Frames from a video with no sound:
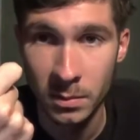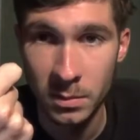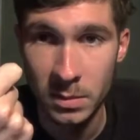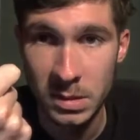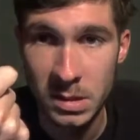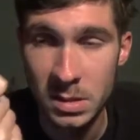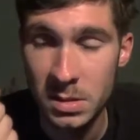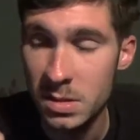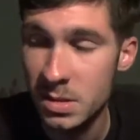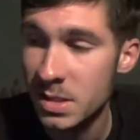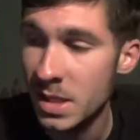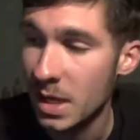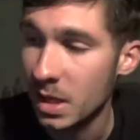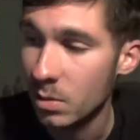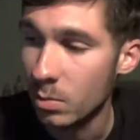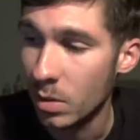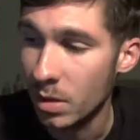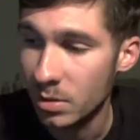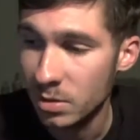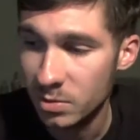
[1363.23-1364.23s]
This is the
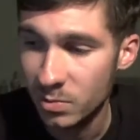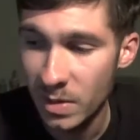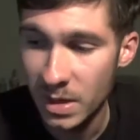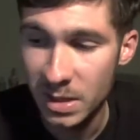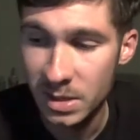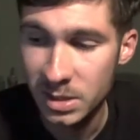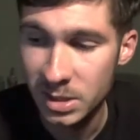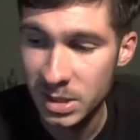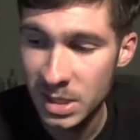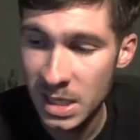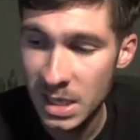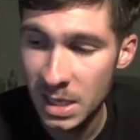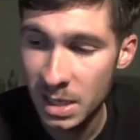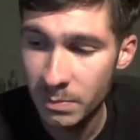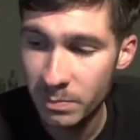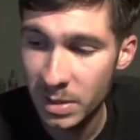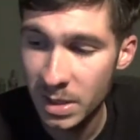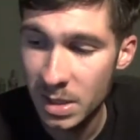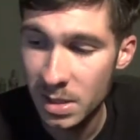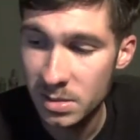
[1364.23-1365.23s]
second one. It's rated T
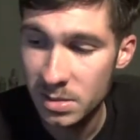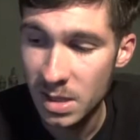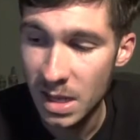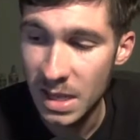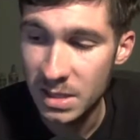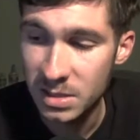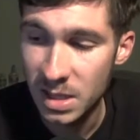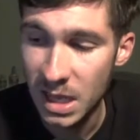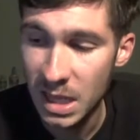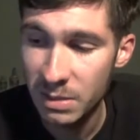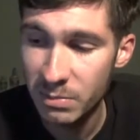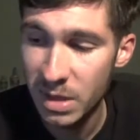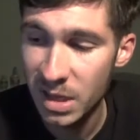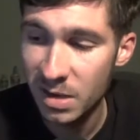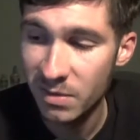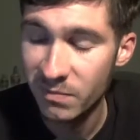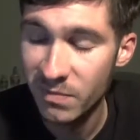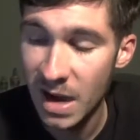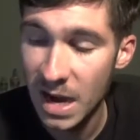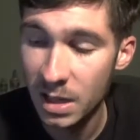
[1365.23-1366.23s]
because it has
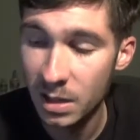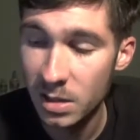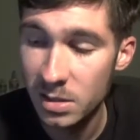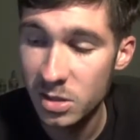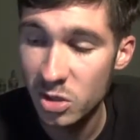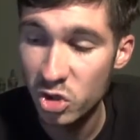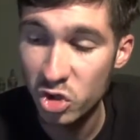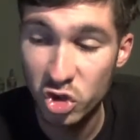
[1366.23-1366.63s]
animated violence,